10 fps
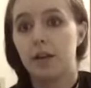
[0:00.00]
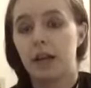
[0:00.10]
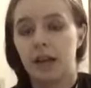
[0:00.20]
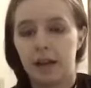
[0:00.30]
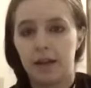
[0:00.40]

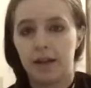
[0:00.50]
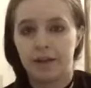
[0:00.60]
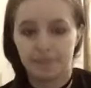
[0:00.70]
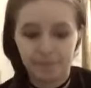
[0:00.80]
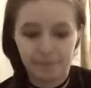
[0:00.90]
And
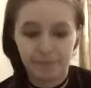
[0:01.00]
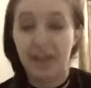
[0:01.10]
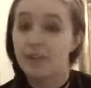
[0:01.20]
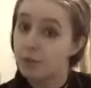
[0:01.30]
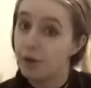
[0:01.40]

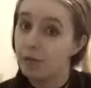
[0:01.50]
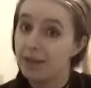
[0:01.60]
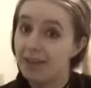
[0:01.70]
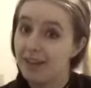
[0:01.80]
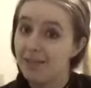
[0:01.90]
that's where I'm
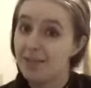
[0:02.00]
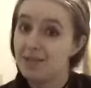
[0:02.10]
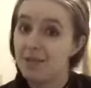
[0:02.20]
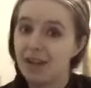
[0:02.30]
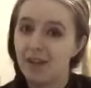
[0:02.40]
going to leave this
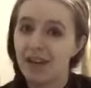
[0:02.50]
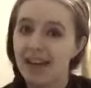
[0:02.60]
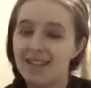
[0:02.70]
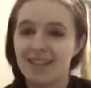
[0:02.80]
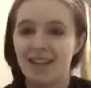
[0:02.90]
video,
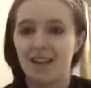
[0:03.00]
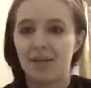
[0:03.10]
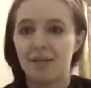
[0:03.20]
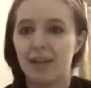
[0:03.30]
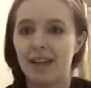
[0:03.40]
guys.
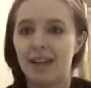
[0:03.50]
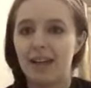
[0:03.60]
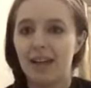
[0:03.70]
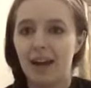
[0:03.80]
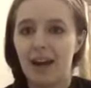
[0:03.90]

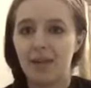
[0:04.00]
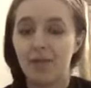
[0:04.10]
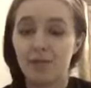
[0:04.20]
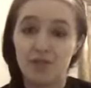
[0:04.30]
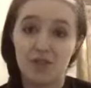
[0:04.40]
I
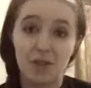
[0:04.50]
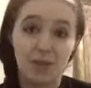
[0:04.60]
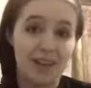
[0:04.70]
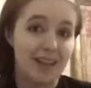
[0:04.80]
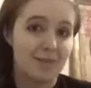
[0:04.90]
will see you
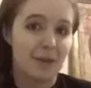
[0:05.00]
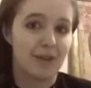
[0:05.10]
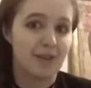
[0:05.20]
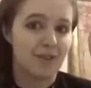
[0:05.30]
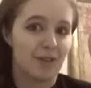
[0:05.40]
in the next
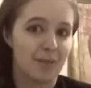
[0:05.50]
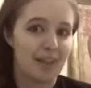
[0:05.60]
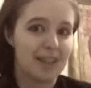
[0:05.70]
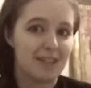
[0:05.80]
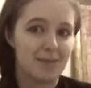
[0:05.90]
video, so
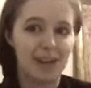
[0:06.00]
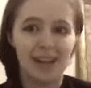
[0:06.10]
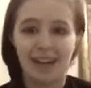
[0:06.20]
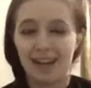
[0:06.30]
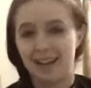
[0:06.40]
blessed
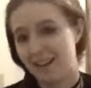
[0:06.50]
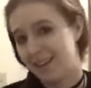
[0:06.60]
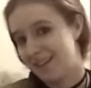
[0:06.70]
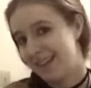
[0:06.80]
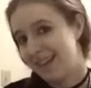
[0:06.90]
be, I'll
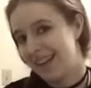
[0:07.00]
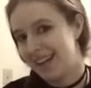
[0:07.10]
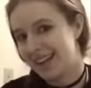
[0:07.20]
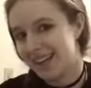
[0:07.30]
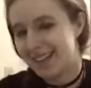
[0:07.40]
see you
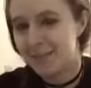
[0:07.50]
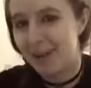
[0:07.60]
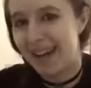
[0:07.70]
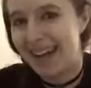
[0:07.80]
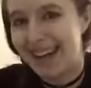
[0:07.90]
later.
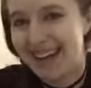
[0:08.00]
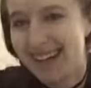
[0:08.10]
Bye.